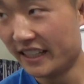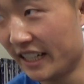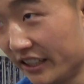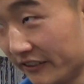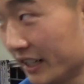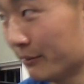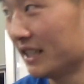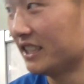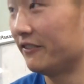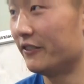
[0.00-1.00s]
Thank you very
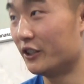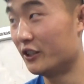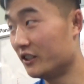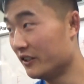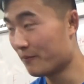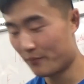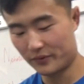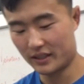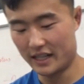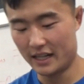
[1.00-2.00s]
much for
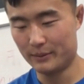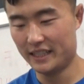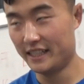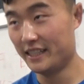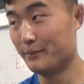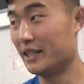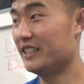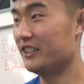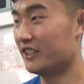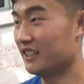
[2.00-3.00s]
attending my
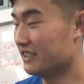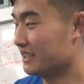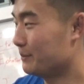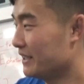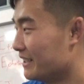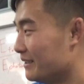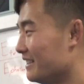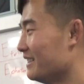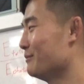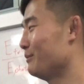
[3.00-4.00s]
tutorials. It's been a
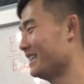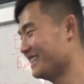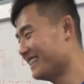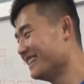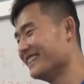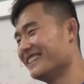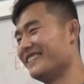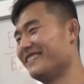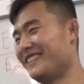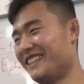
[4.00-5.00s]
pleasure
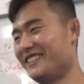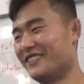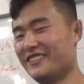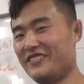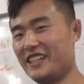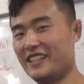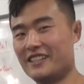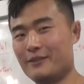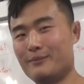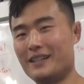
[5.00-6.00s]
to teach all of you. I
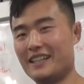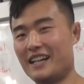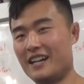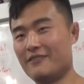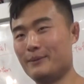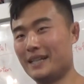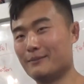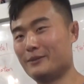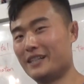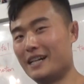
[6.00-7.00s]
hope I've been
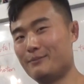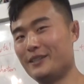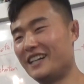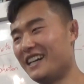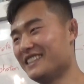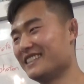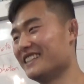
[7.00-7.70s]
able to help you guys.